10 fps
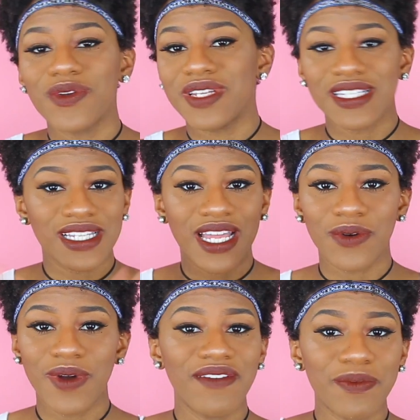you need to let
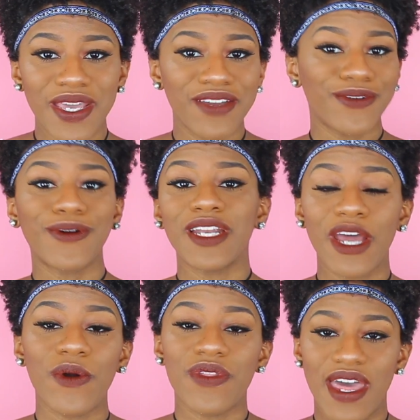whoever paid for it
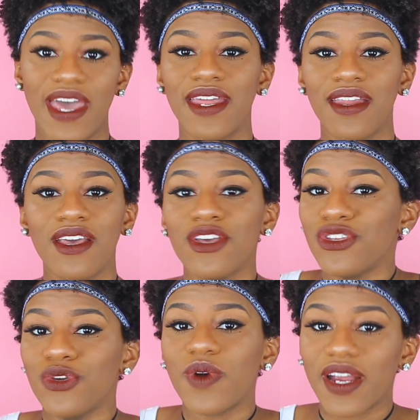know that
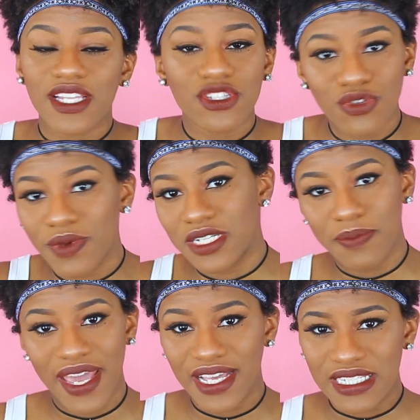you are in too much
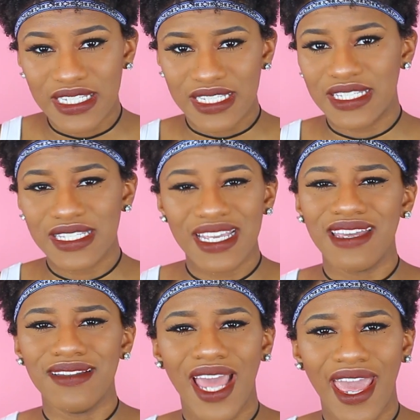pain to
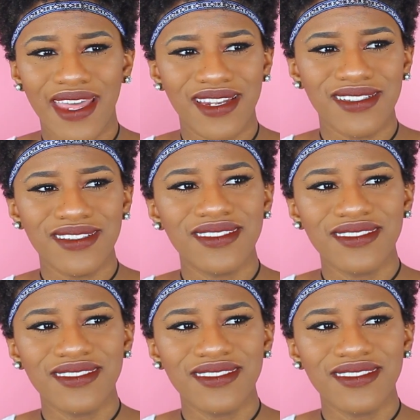sit and